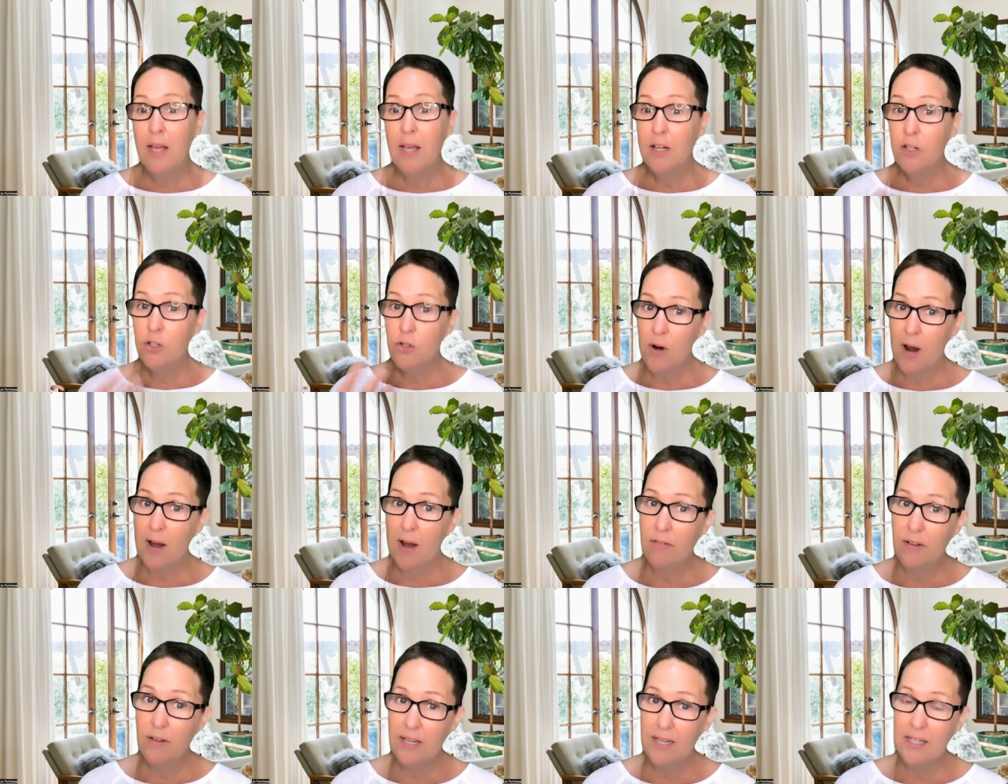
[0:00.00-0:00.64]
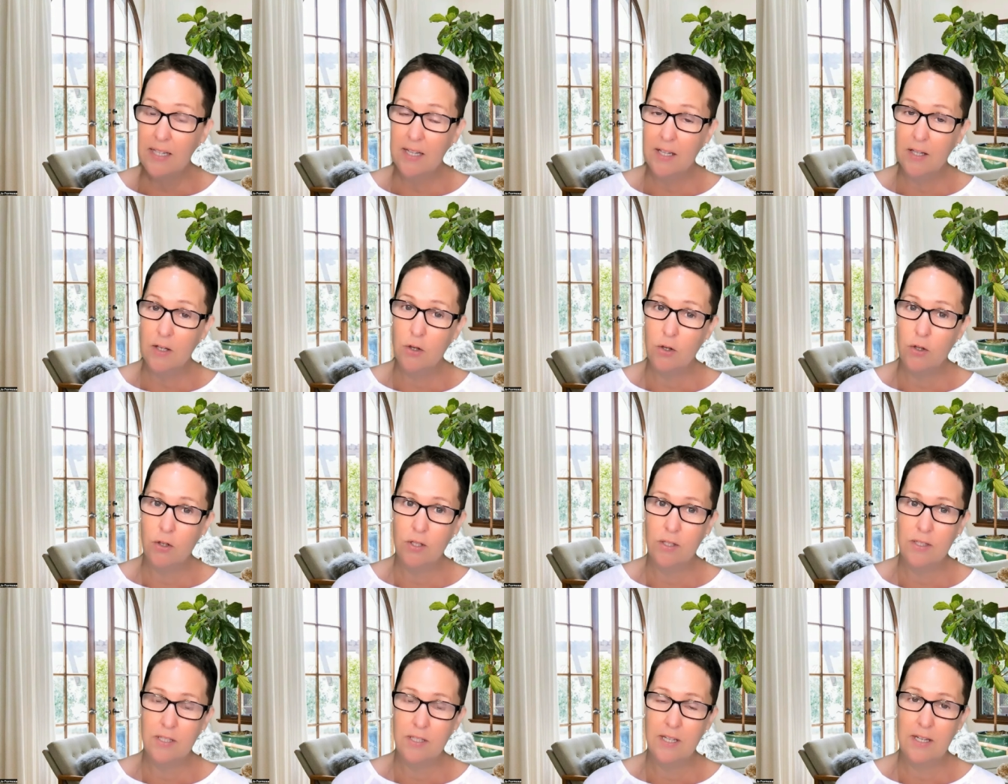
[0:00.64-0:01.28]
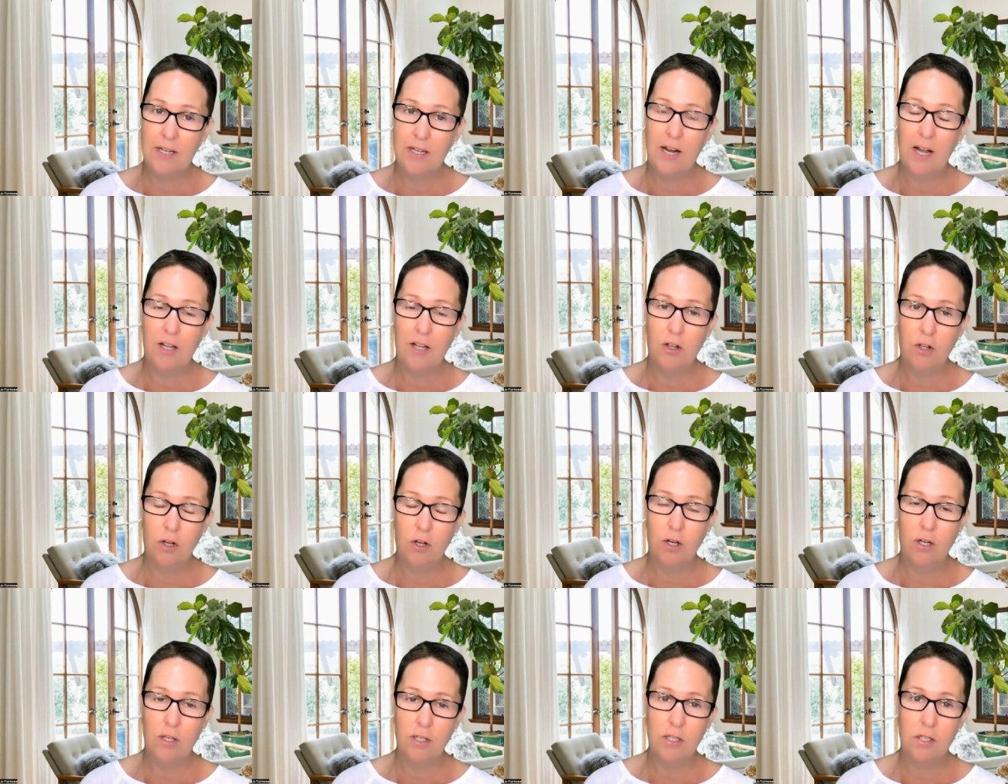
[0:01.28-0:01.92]
Traveling can cause it a
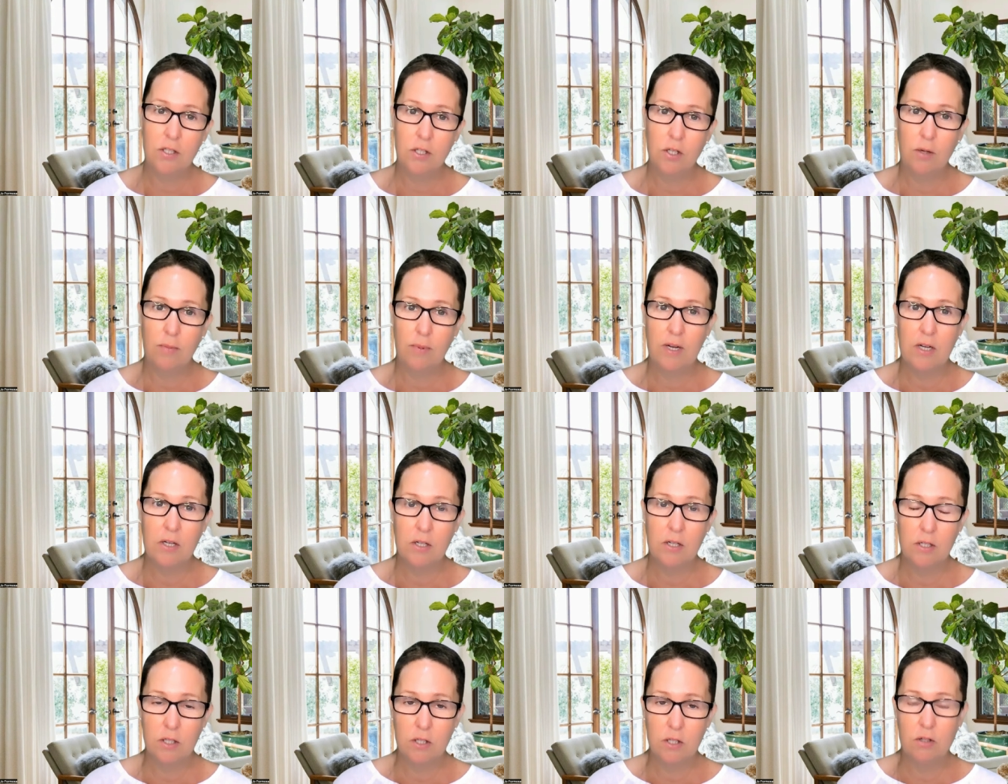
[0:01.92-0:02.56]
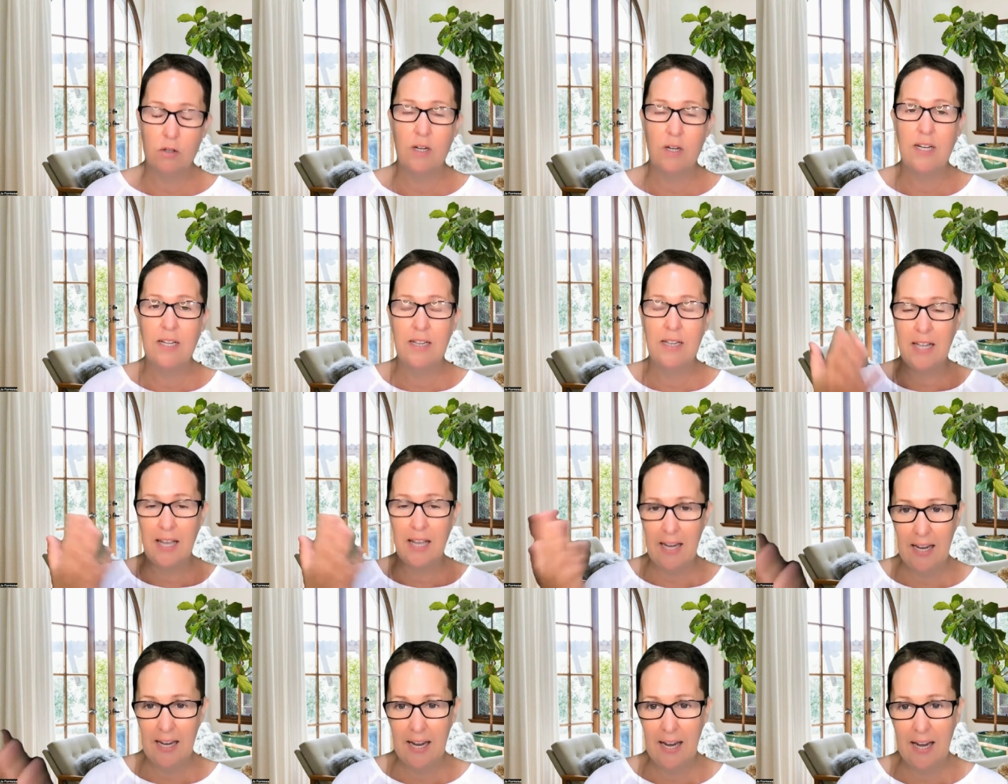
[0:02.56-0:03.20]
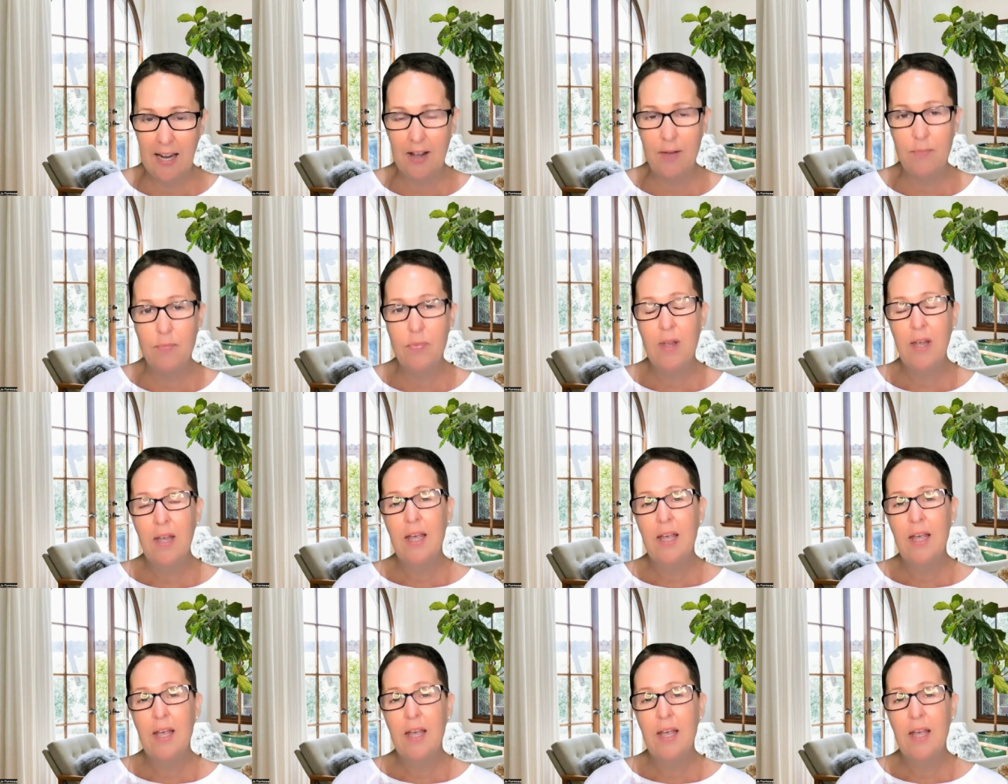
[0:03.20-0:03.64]
lot. So because you're in the air